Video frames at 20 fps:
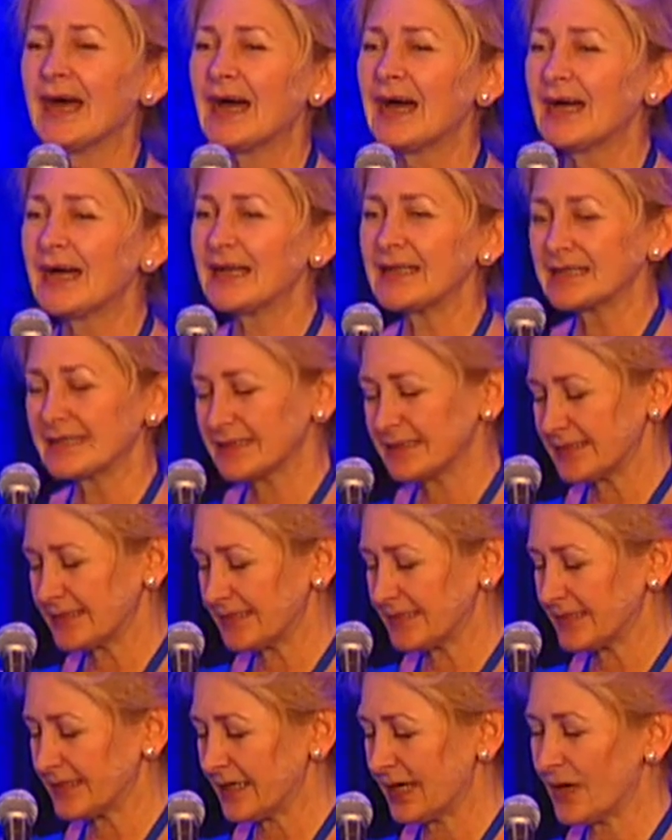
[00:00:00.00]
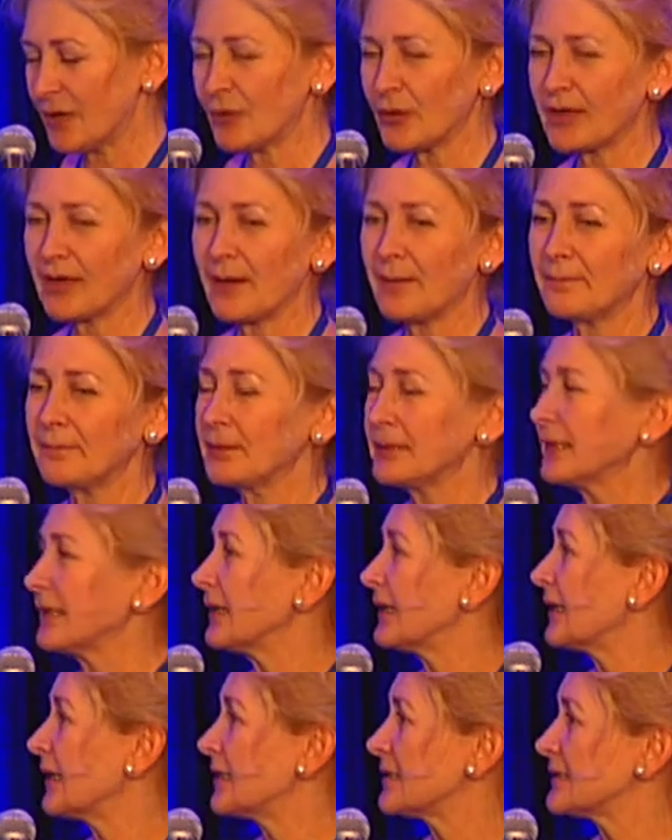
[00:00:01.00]
And our
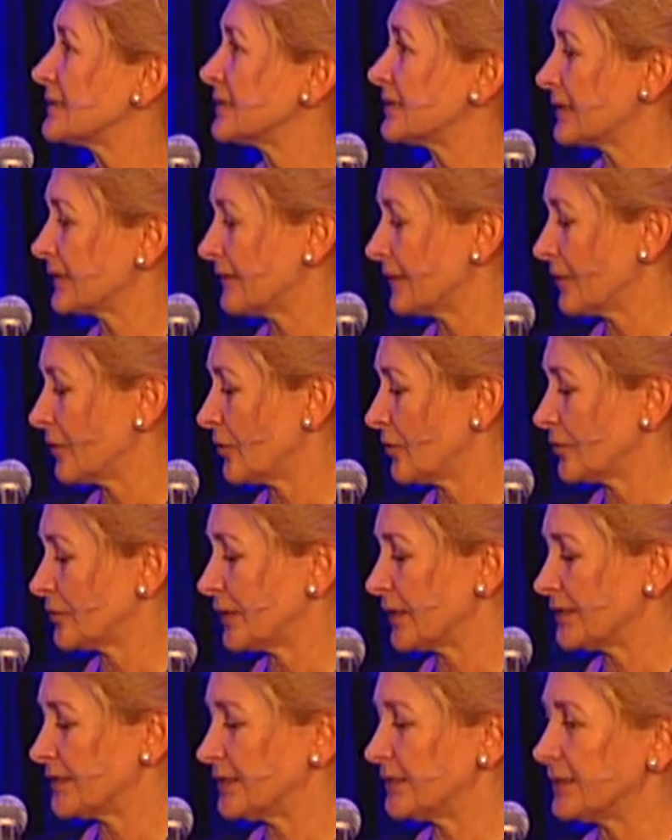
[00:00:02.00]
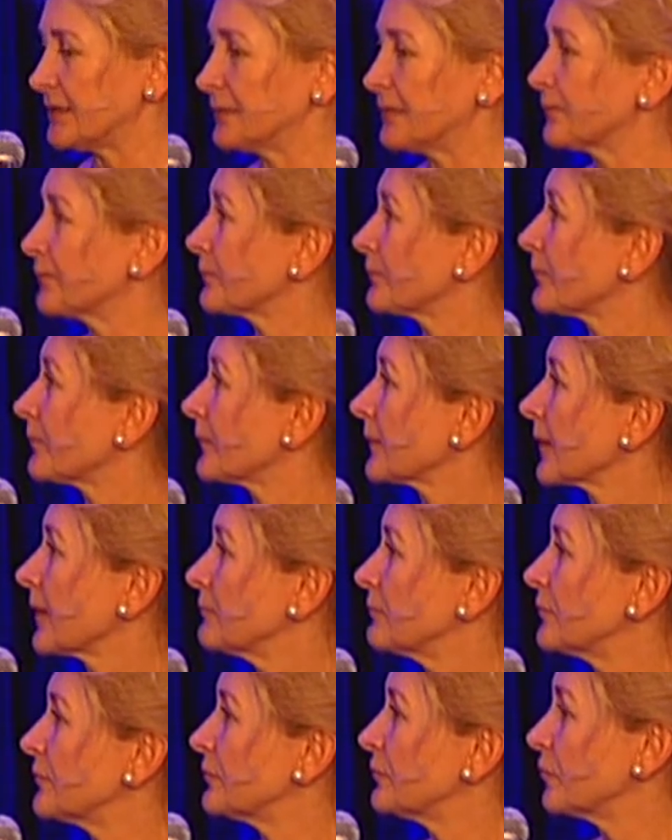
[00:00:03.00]
company has already
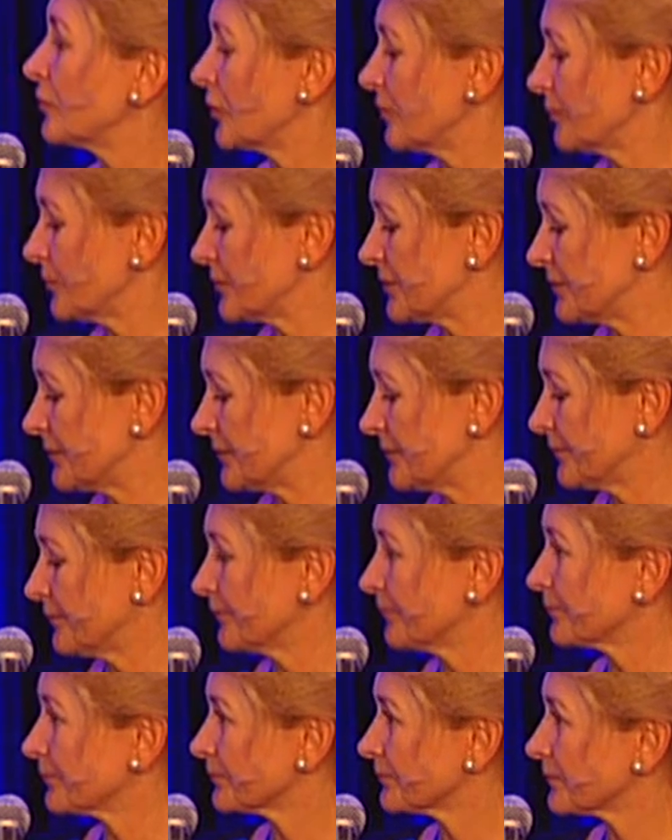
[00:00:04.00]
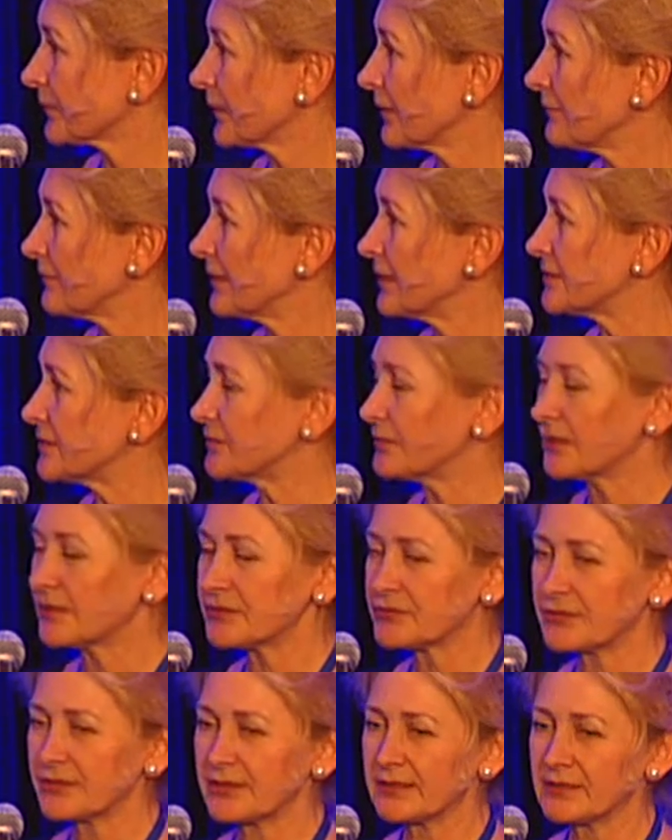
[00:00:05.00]
performed phase
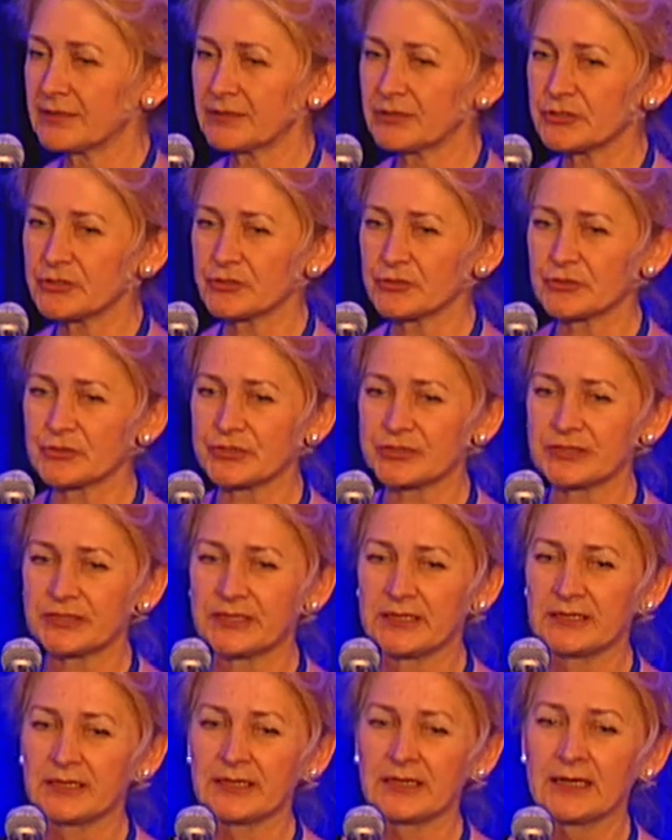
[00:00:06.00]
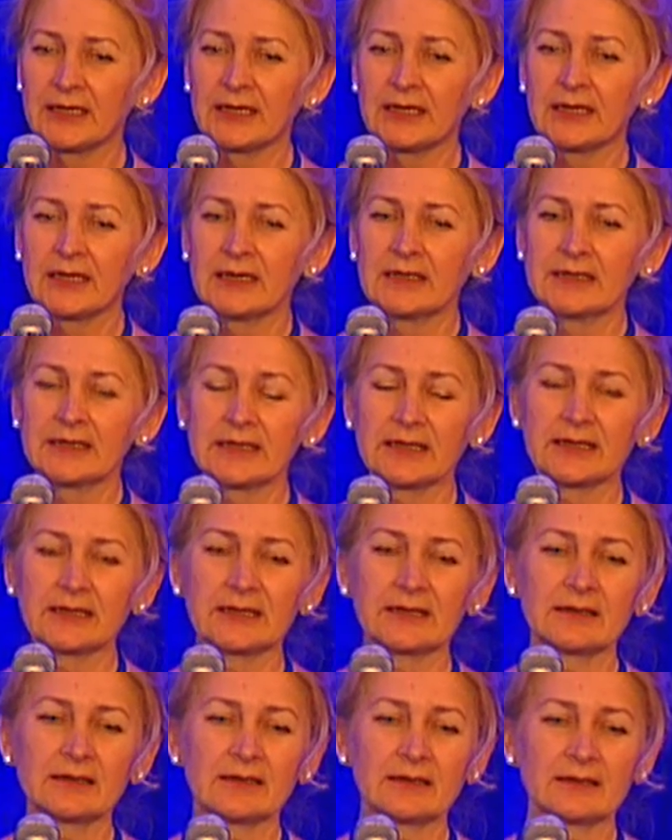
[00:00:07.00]
one trial to see
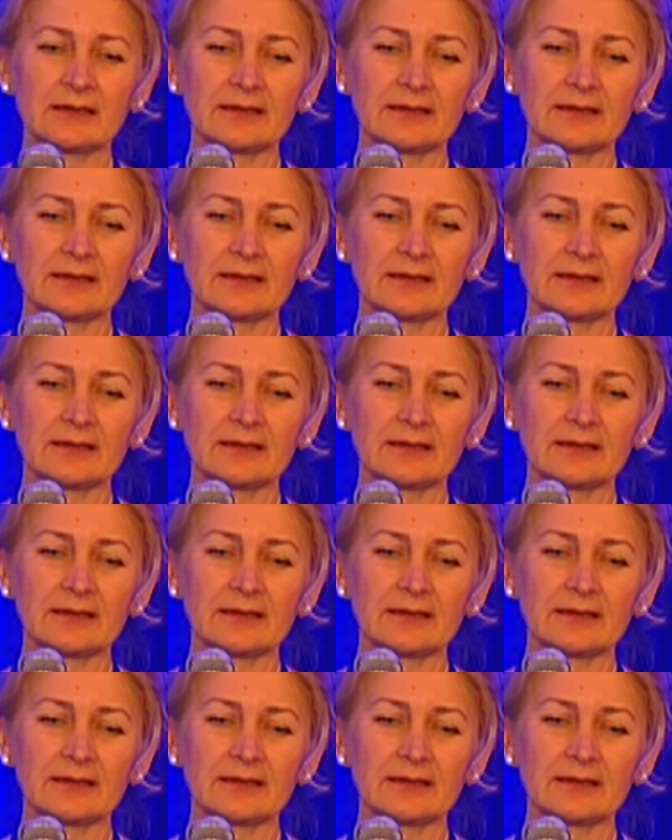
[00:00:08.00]
the